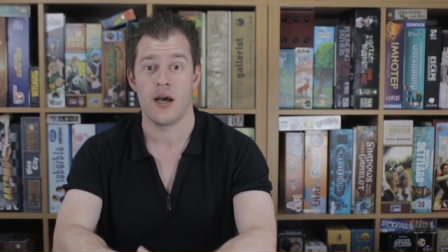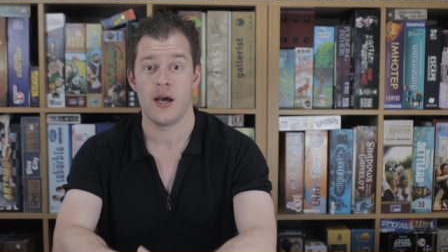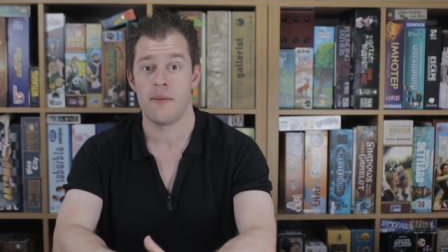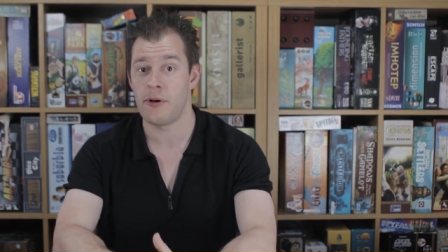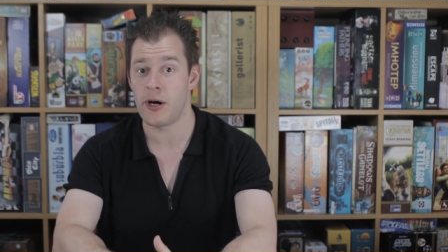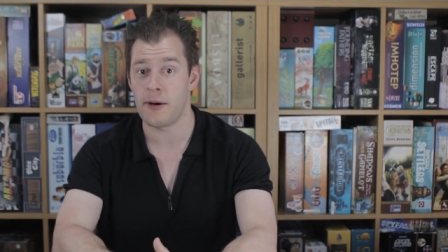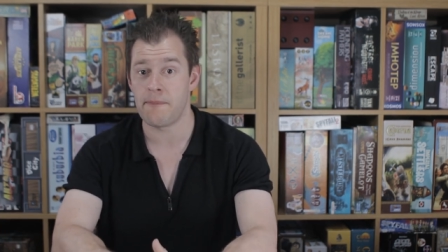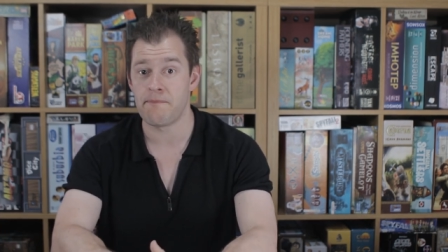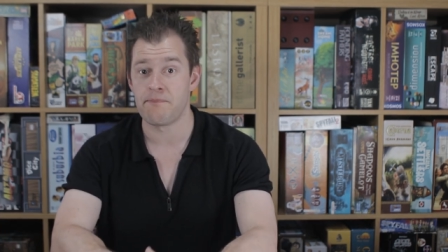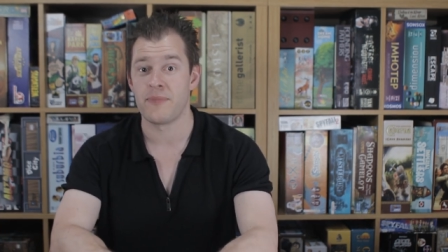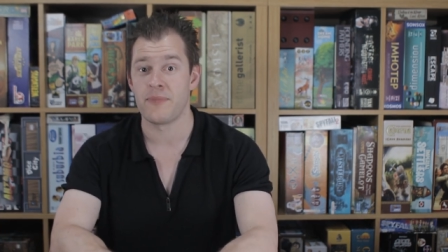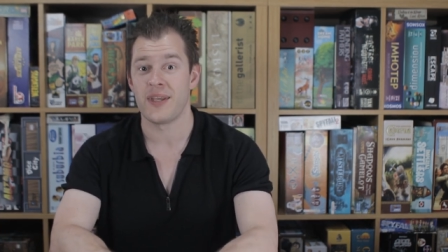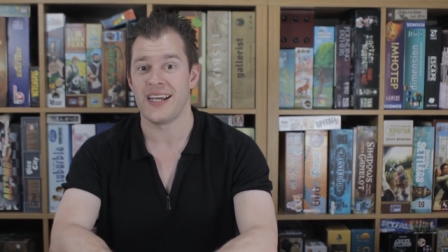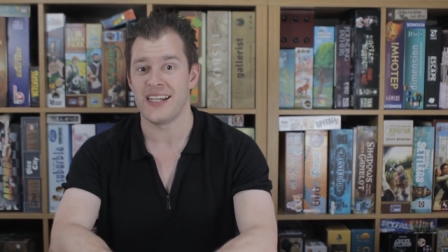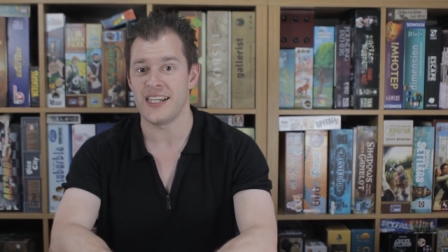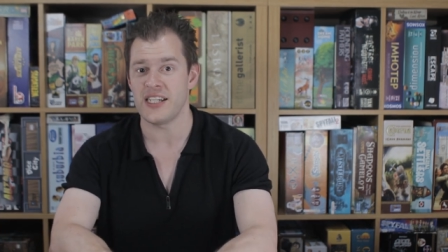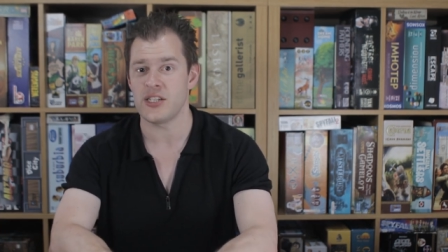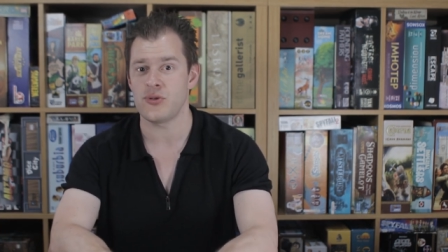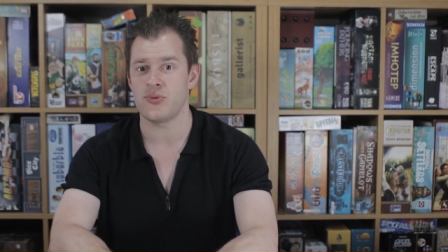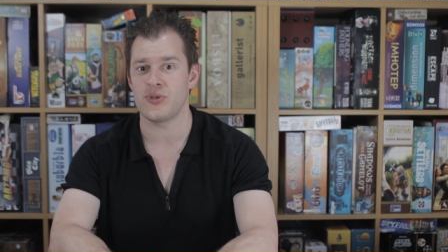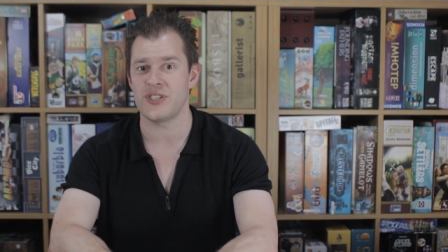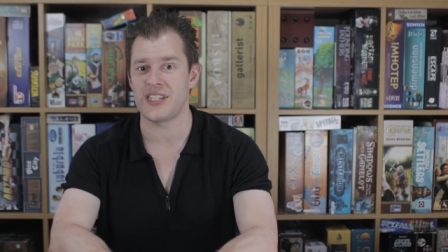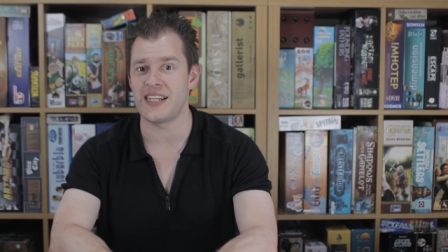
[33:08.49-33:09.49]
But
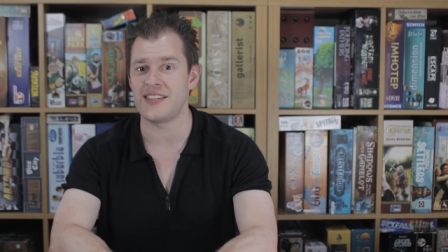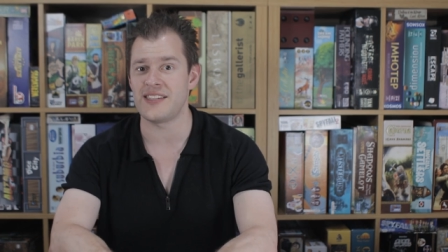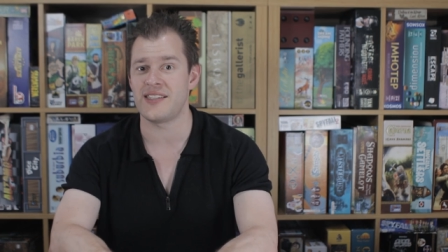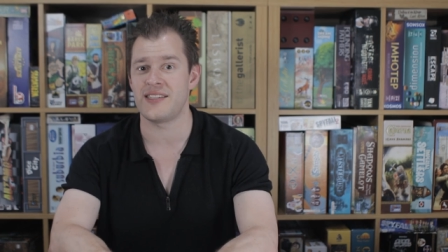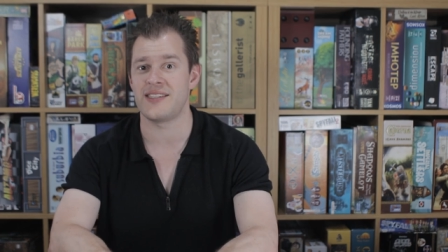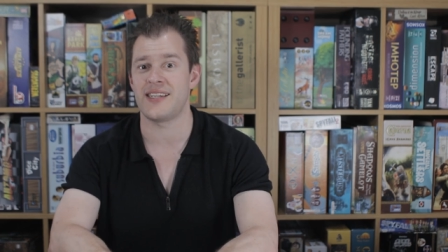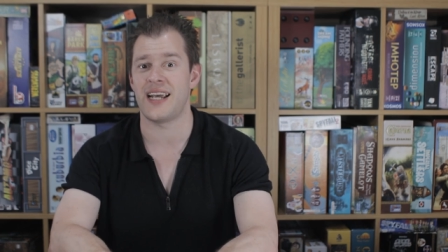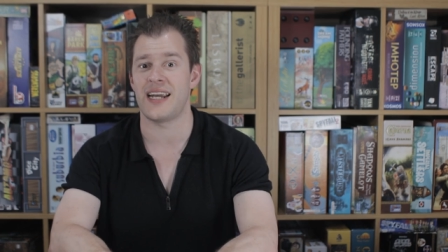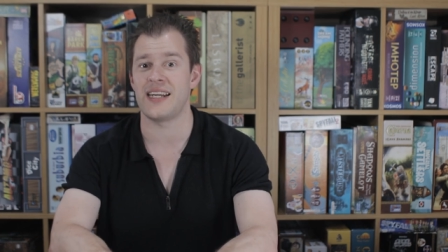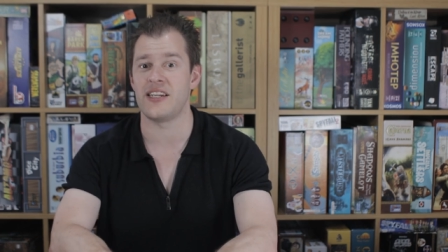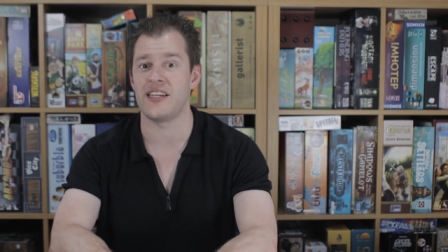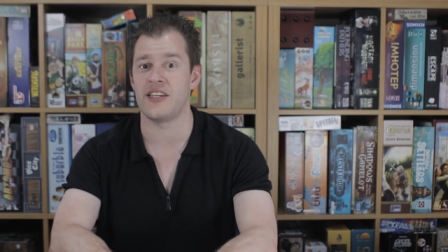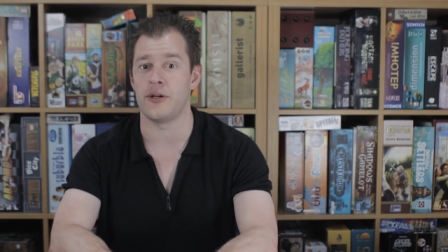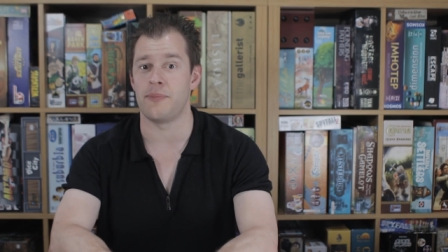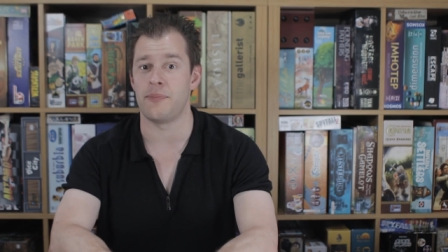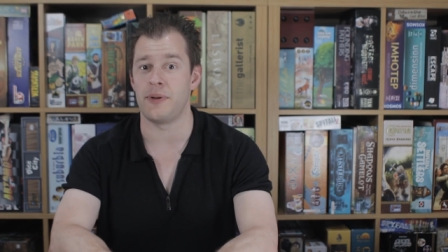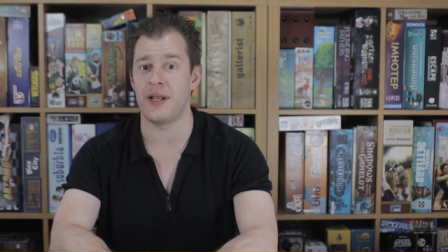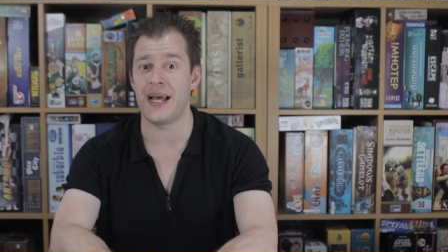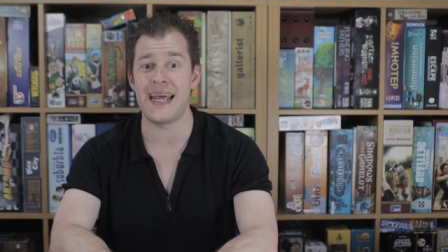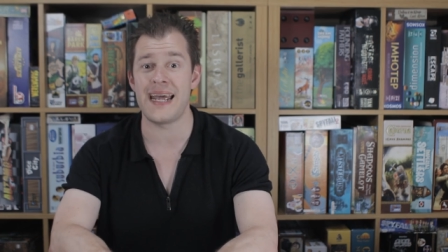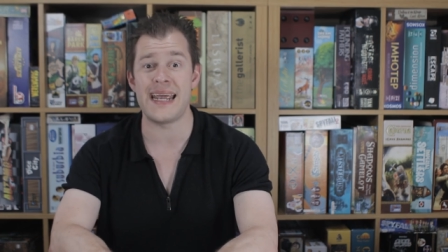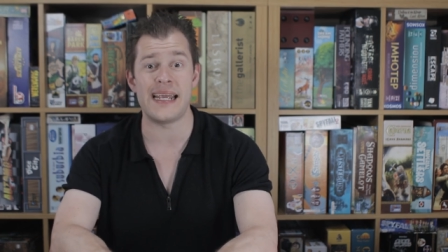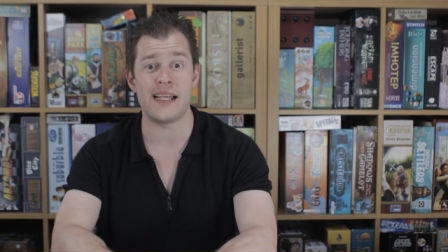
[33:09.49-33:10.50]
this was entertaining to
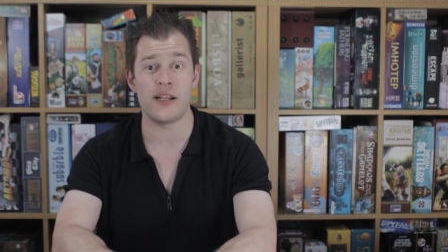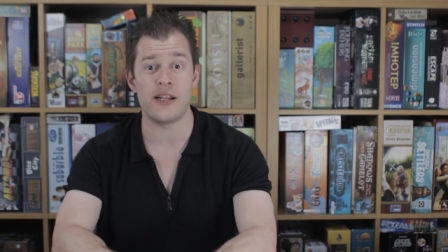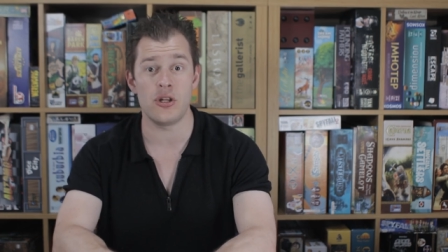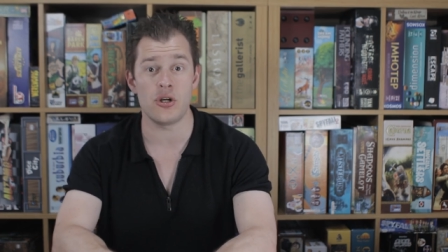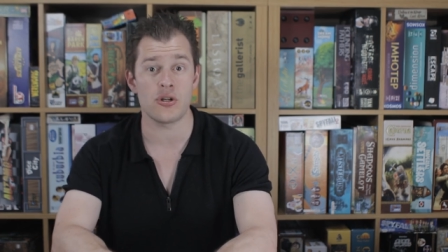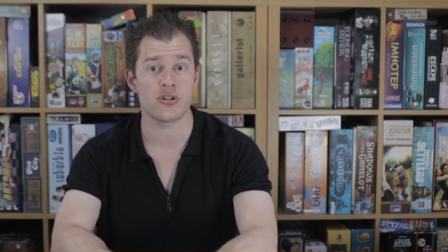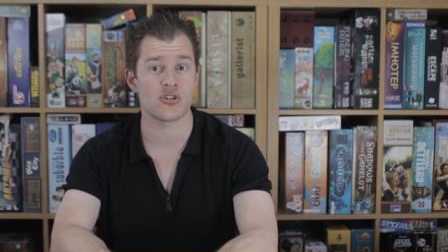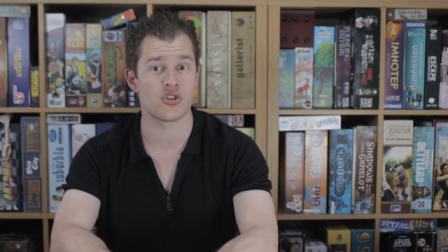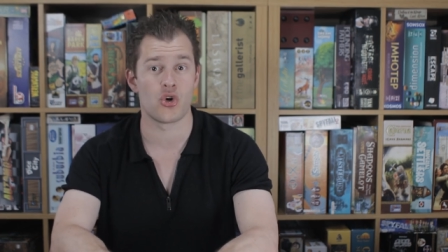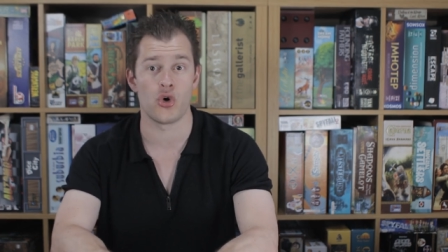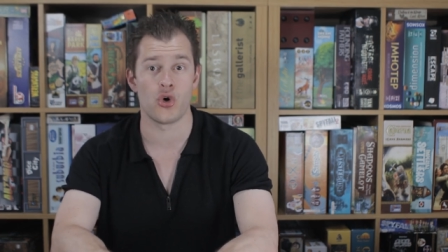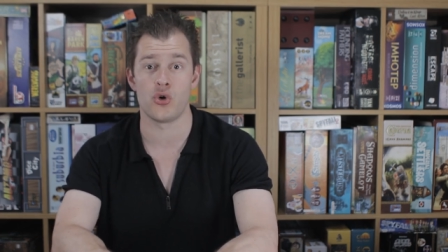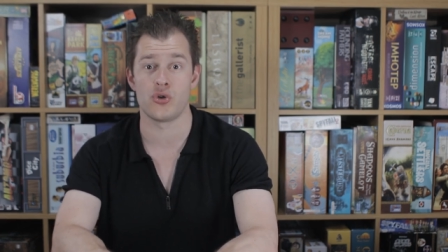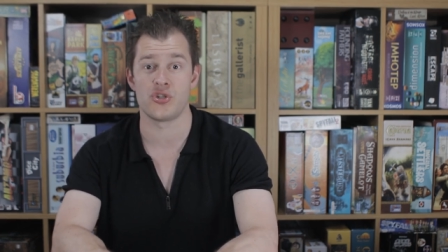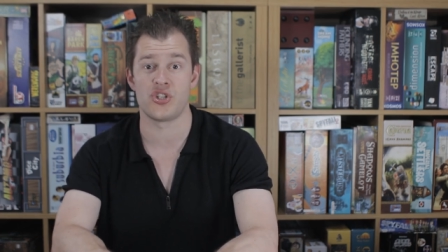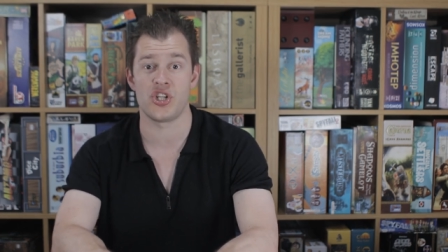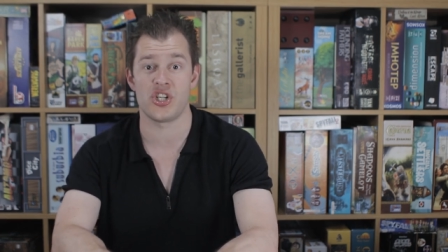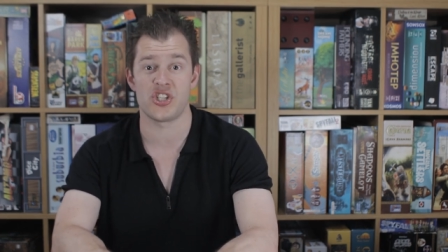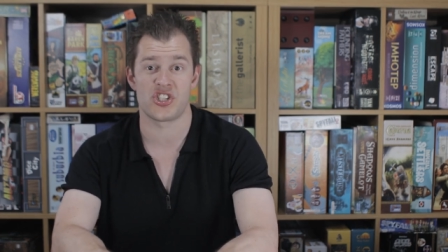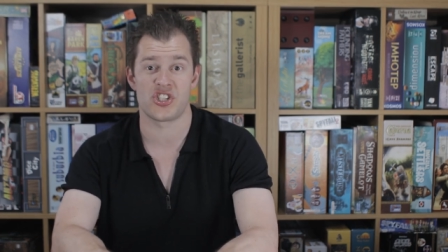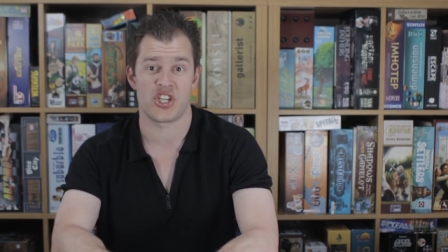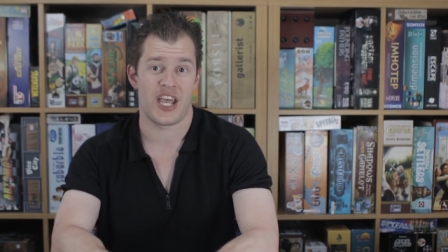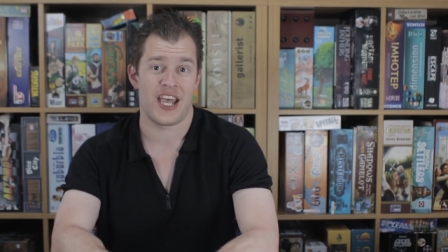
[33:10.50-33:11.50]
play. Looks
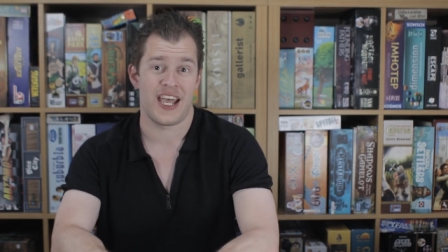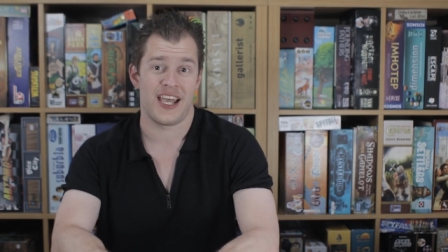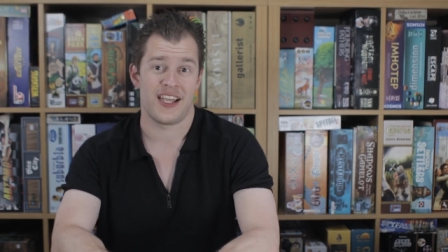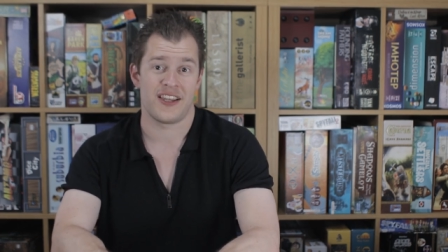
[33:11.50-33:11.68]
gorgeous.